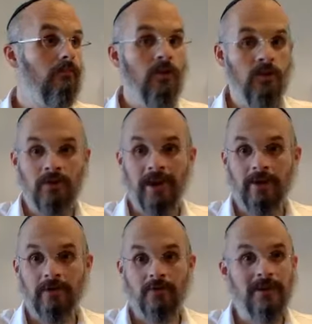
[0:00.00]
you got to
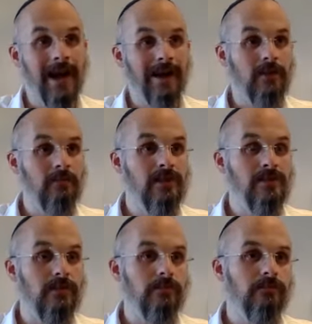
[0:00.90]
do the act of the
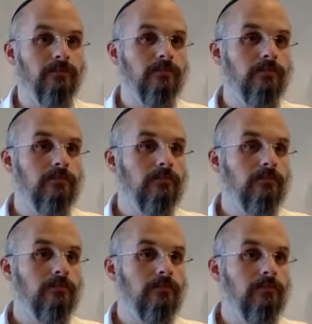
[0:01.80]
mitzvah.
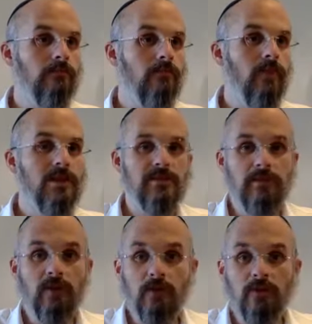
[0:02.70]
Because if you
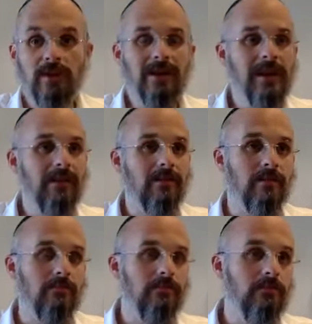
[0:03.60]
don't, you didn't connect to Him.